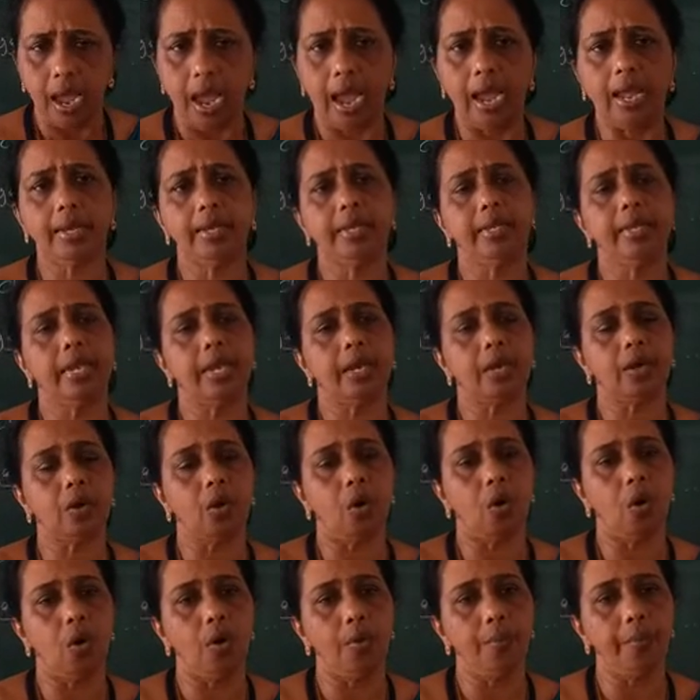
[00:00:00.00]
and a
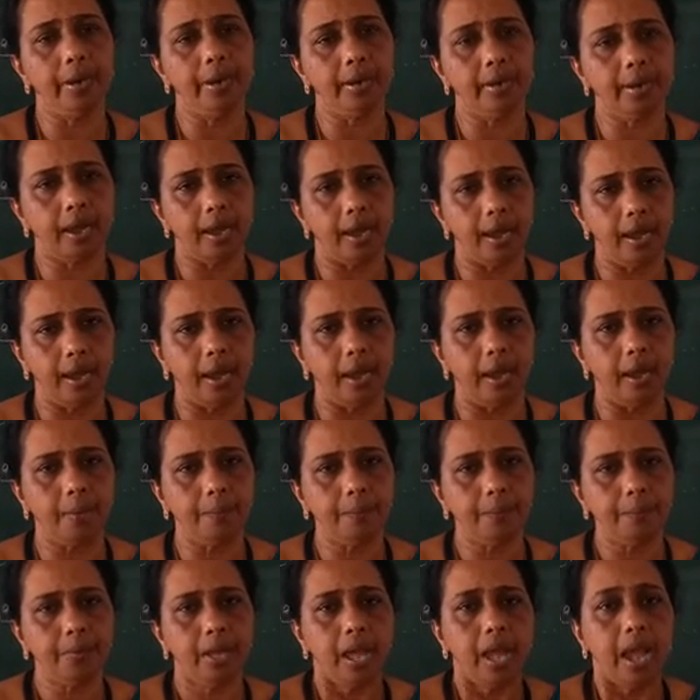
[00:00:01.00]
common
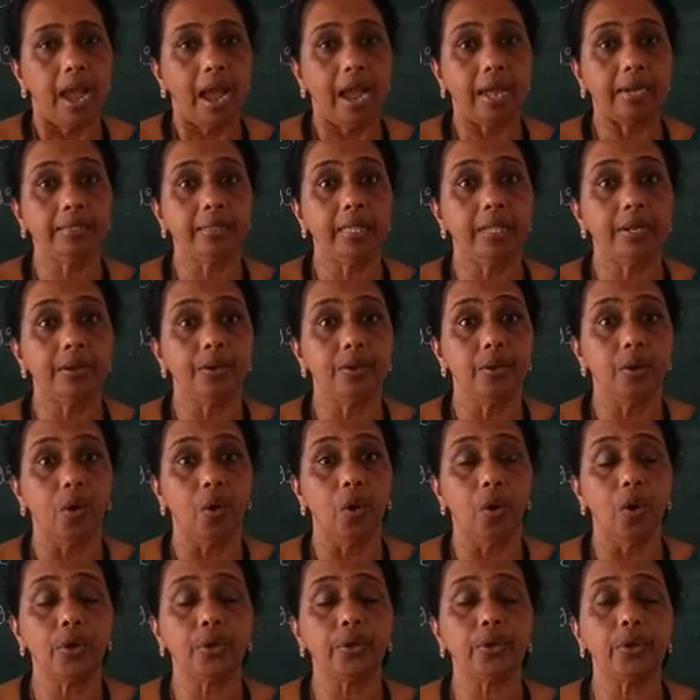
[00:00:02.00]
arm, and the
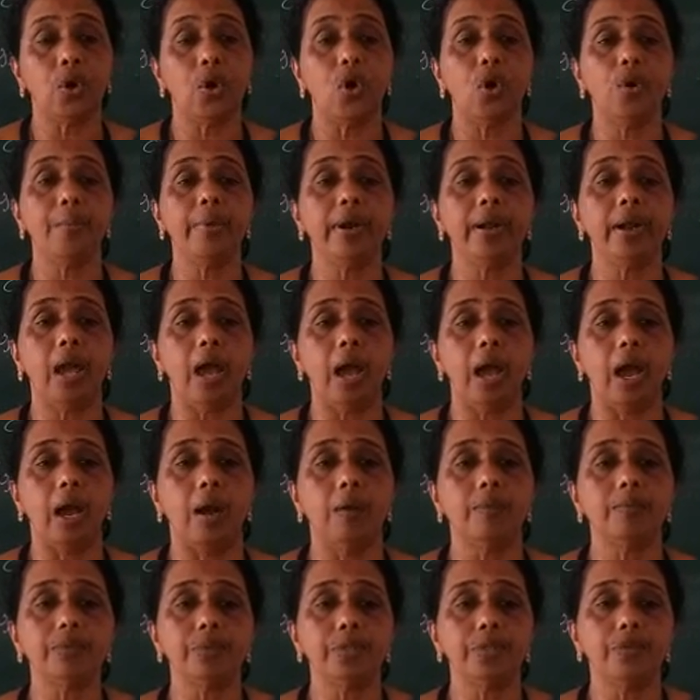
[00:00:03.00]
non-common
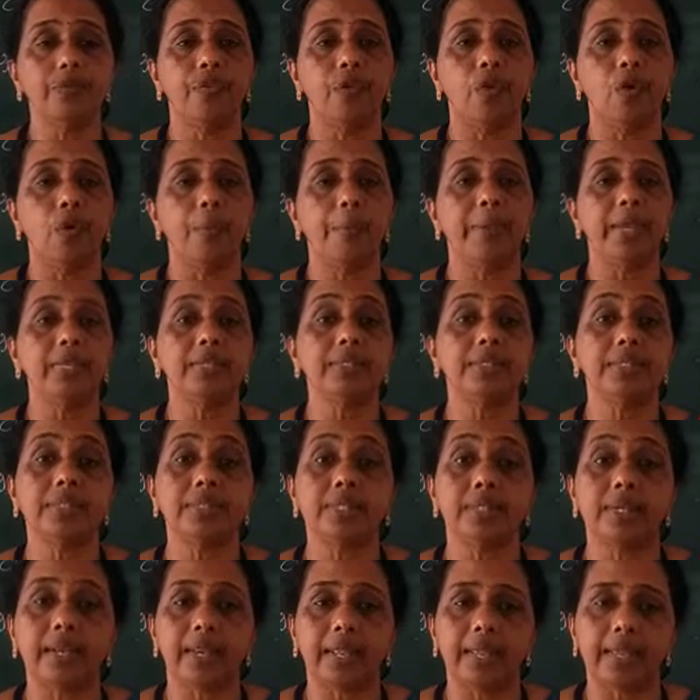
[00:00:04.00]
arms form a
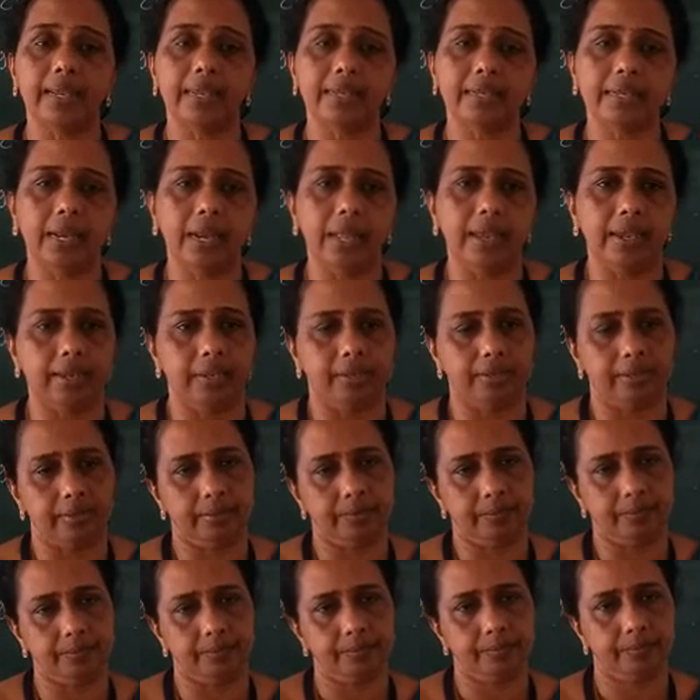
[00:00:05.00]
straight line.